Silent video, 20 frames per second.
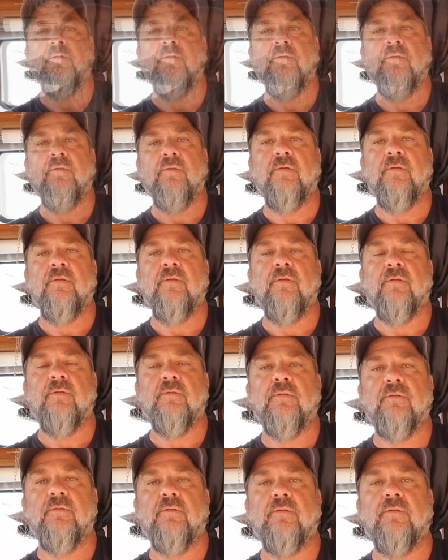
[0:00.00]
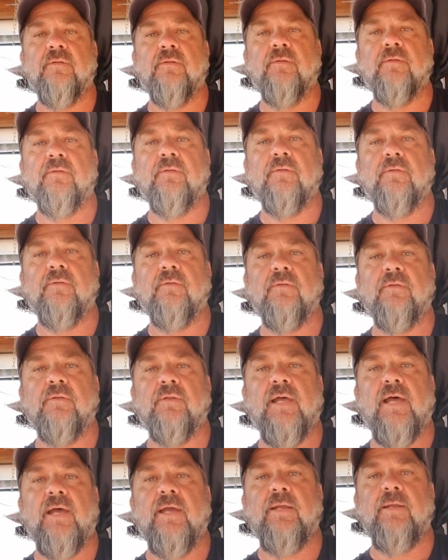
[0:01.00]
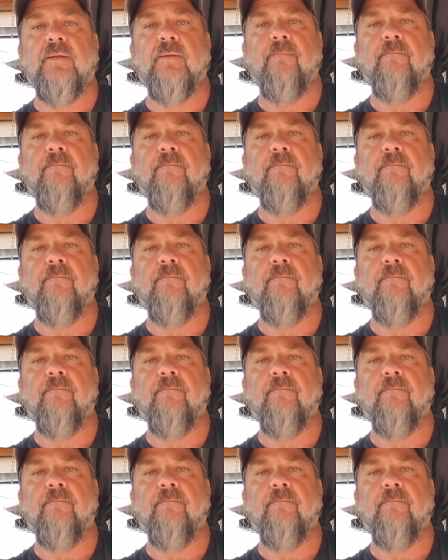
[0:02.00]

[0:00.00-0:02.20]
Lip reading: and light,